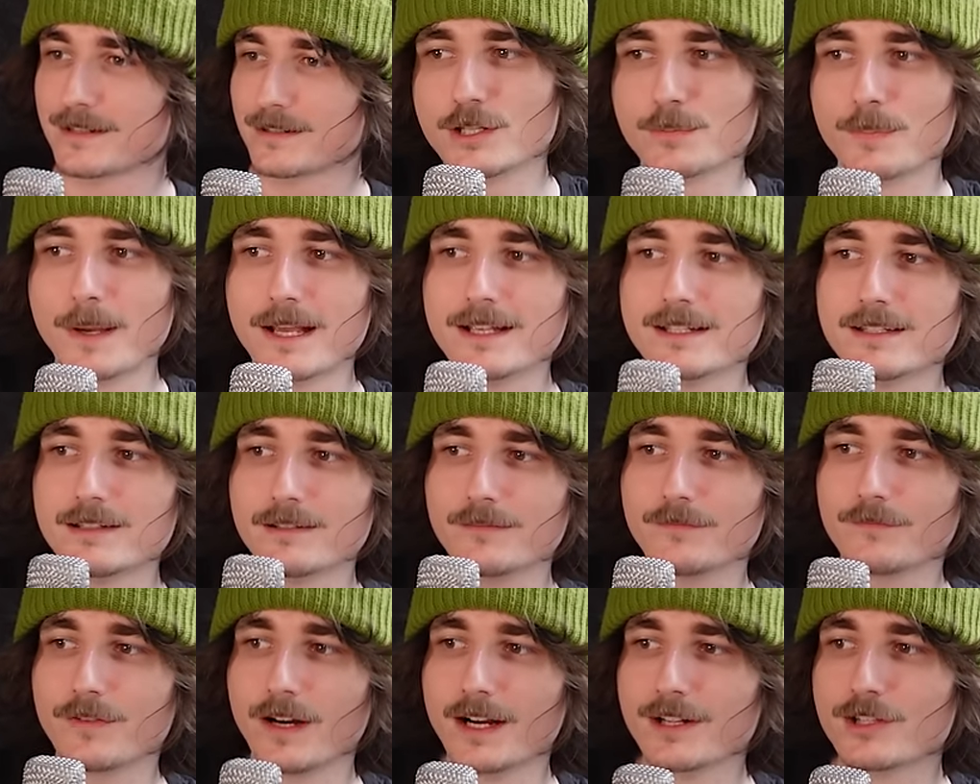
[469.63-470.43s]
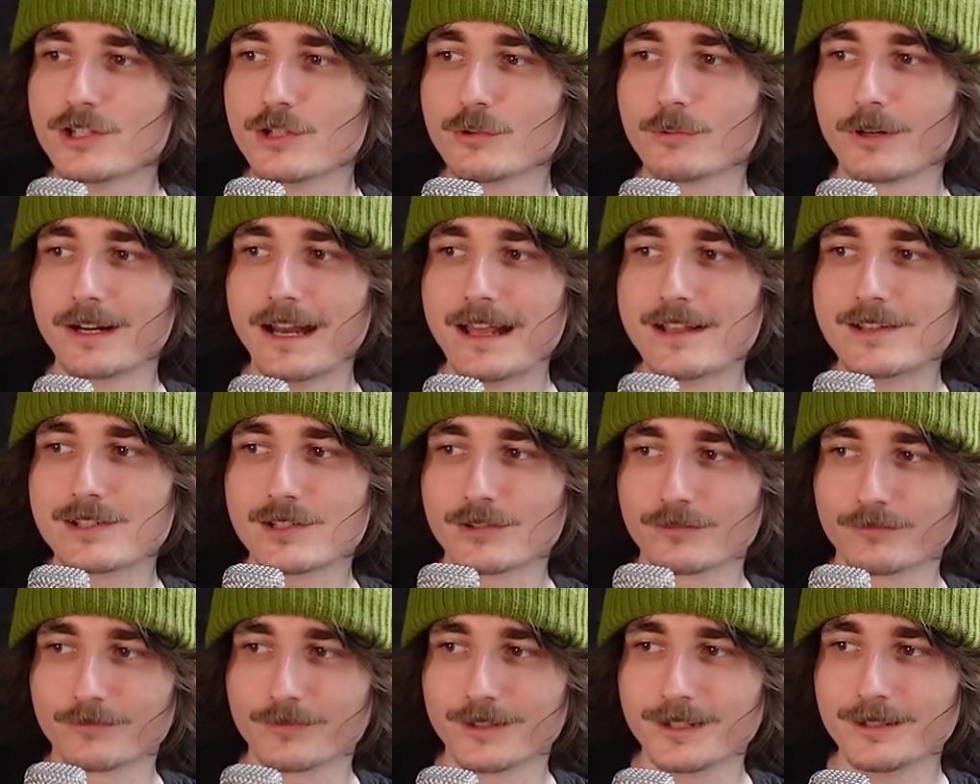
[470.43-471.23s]
The space invites you on a
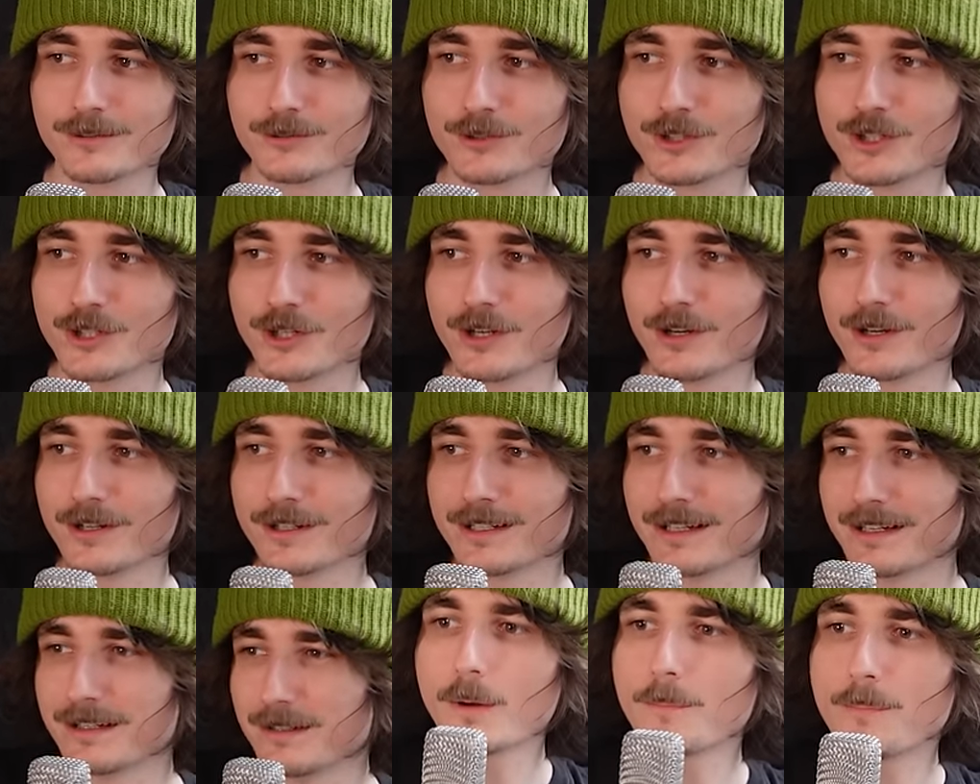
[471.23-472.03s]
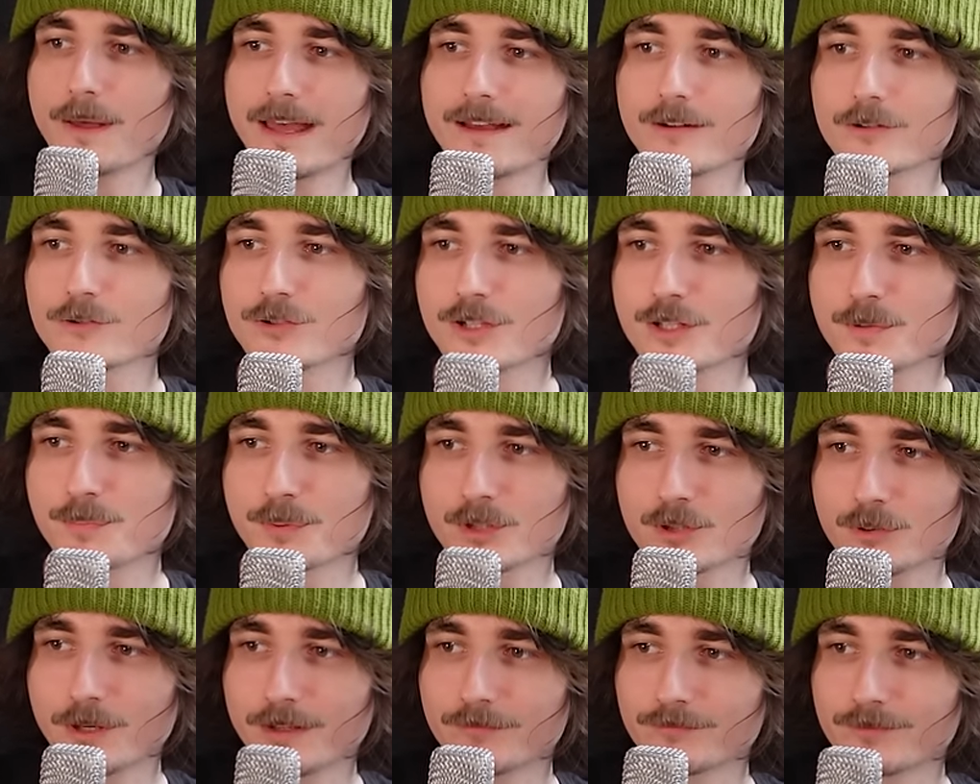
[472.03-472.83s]
surreal journey, where boundaries
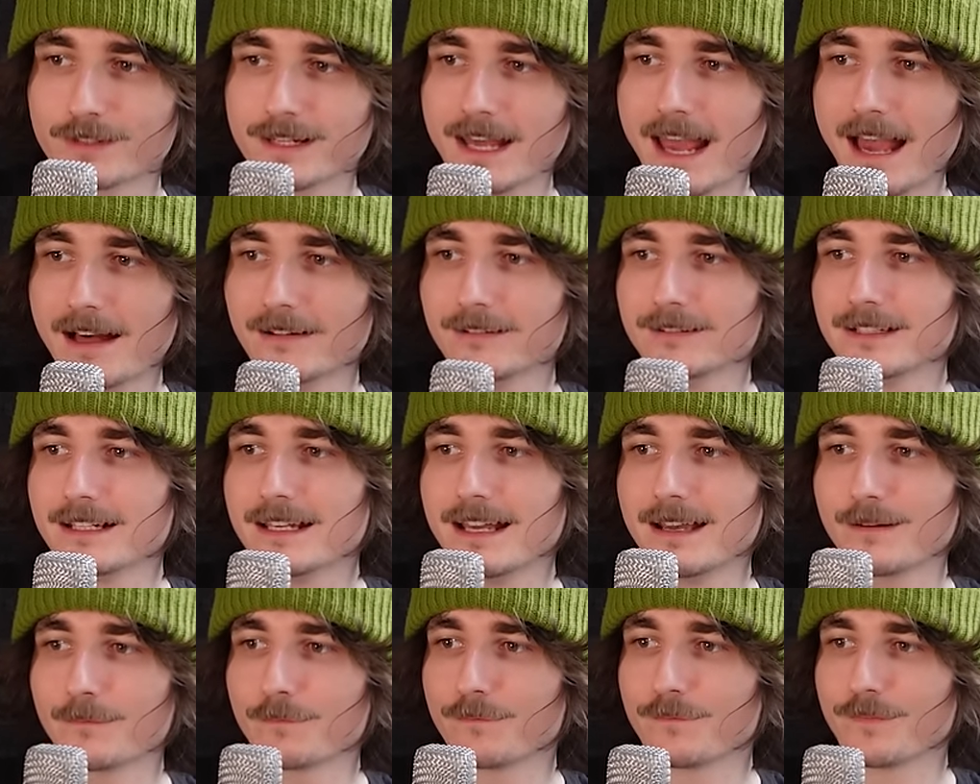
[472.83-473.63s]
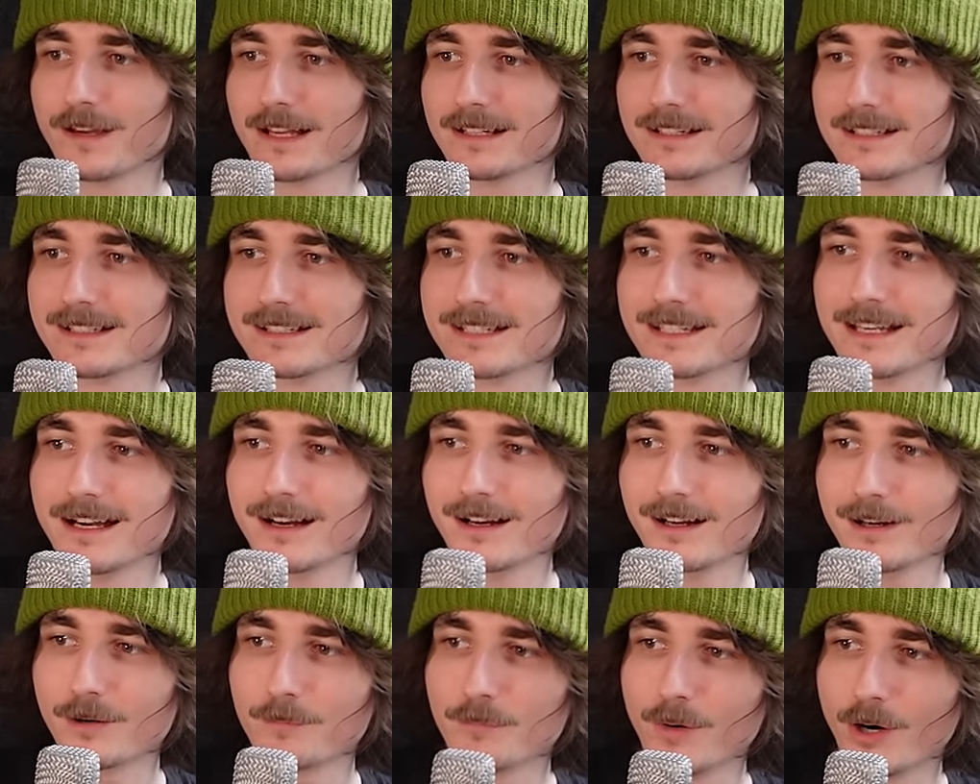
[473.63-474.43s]
between reality and fantasy
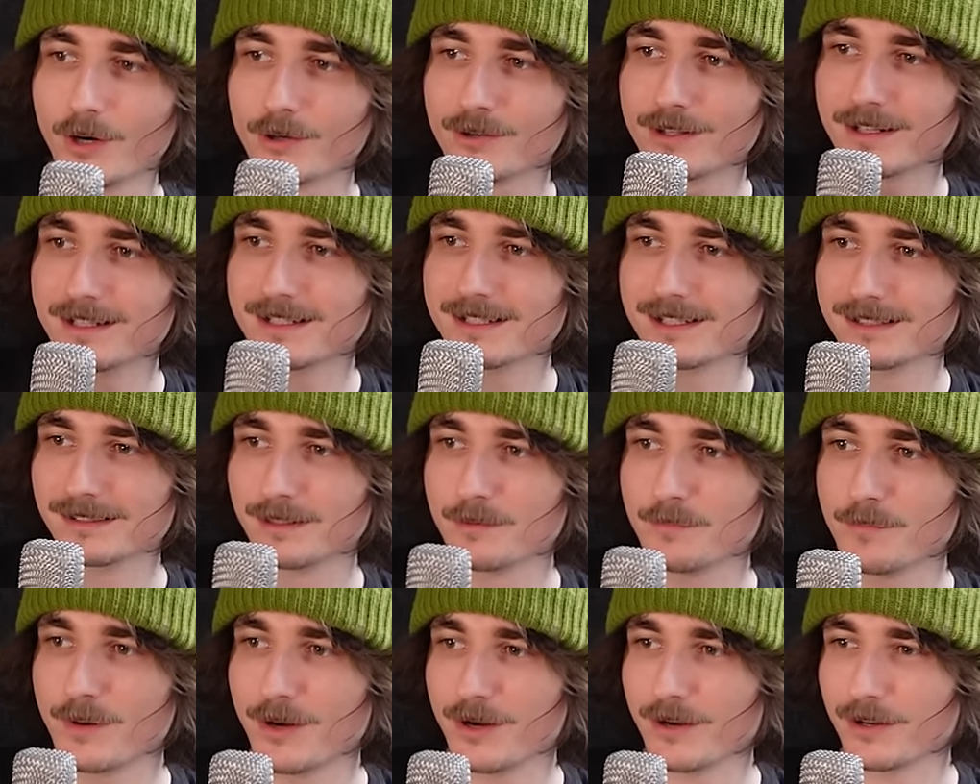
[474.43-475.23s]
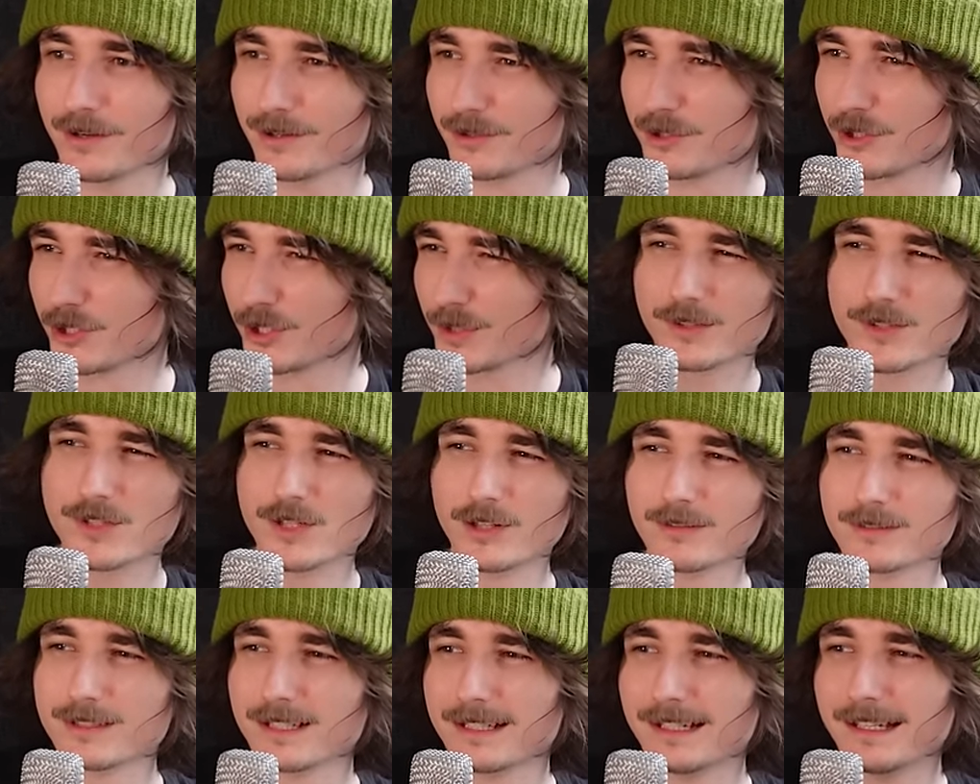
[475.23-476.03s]
harmoniously merge,
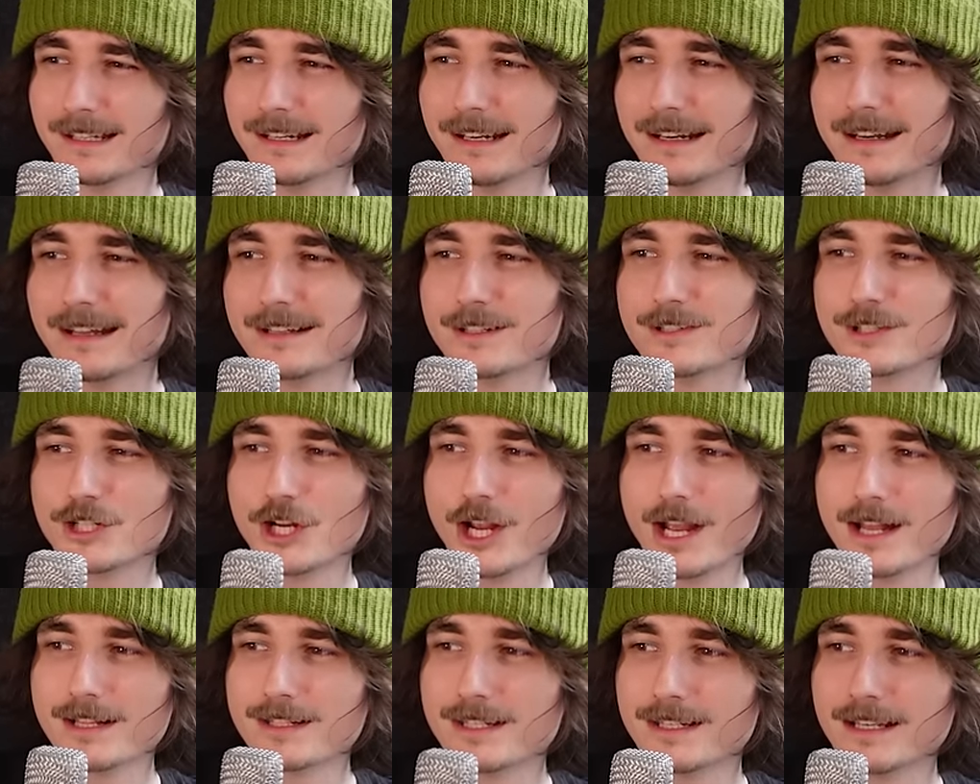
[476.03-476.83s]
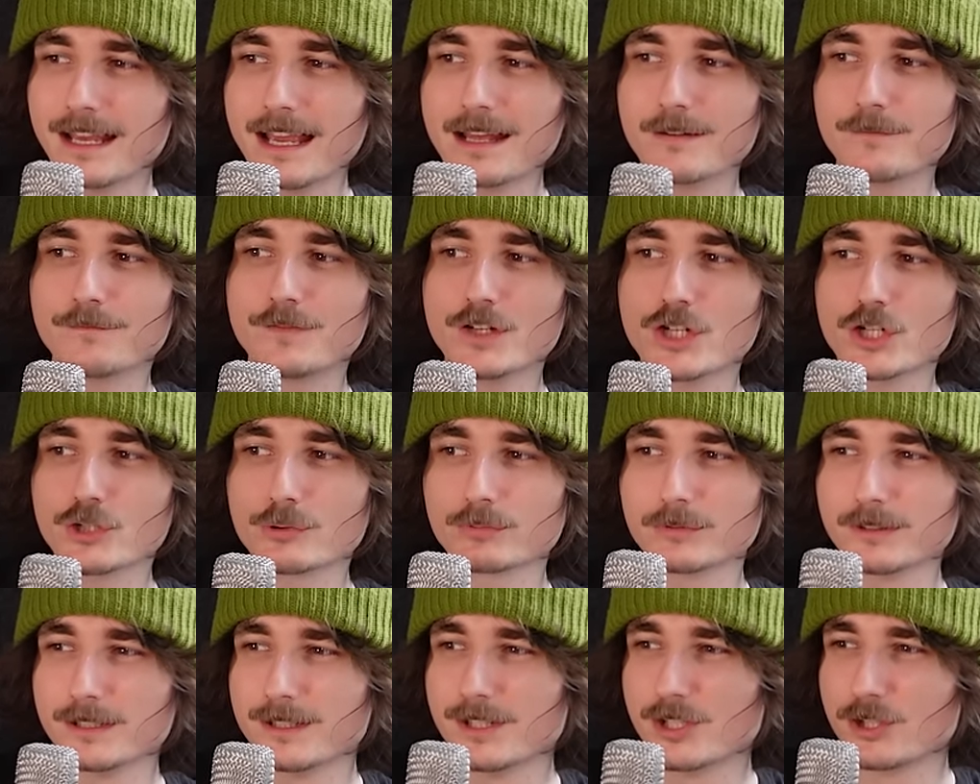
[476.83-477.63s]
resulting in an enchanting and
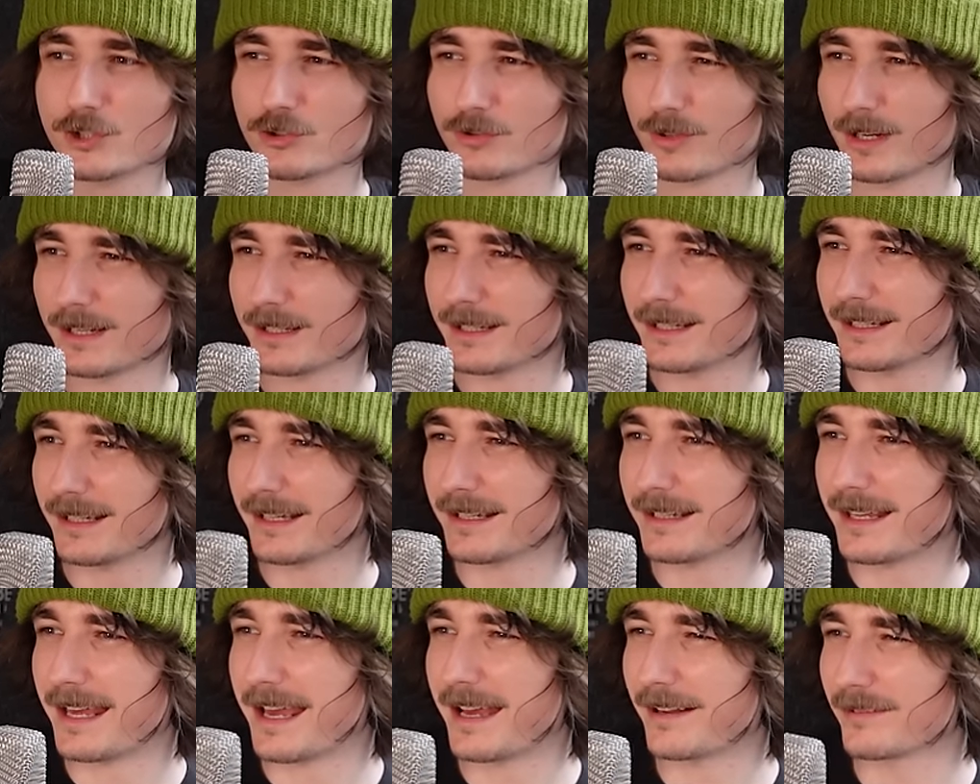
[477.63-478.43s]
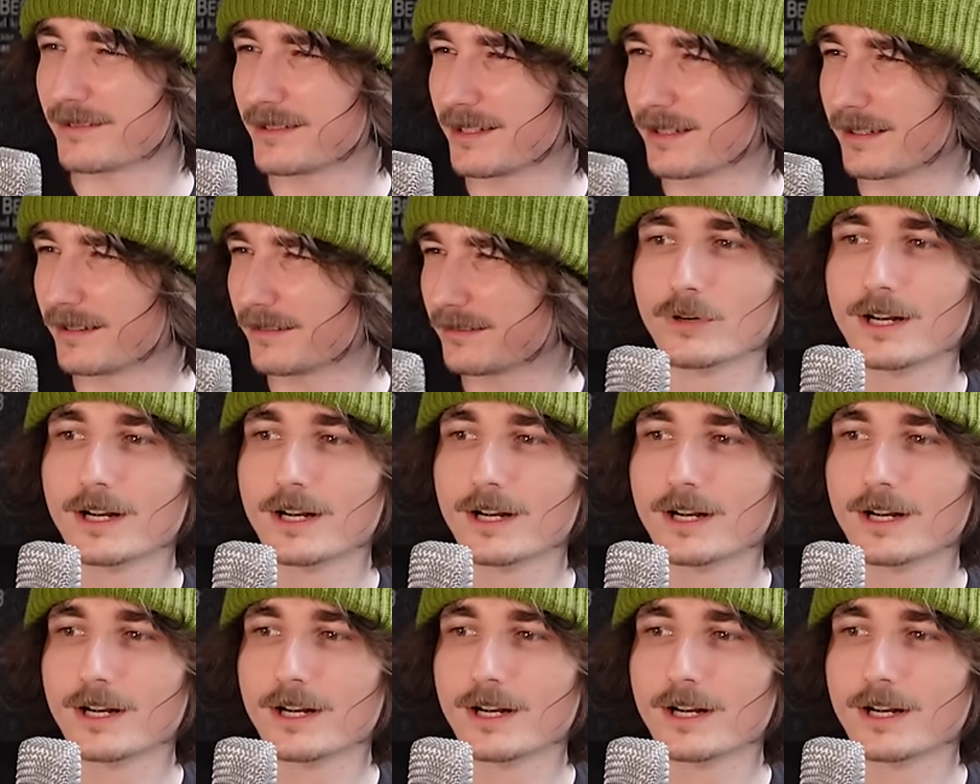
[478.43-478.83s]
visually striking encounter.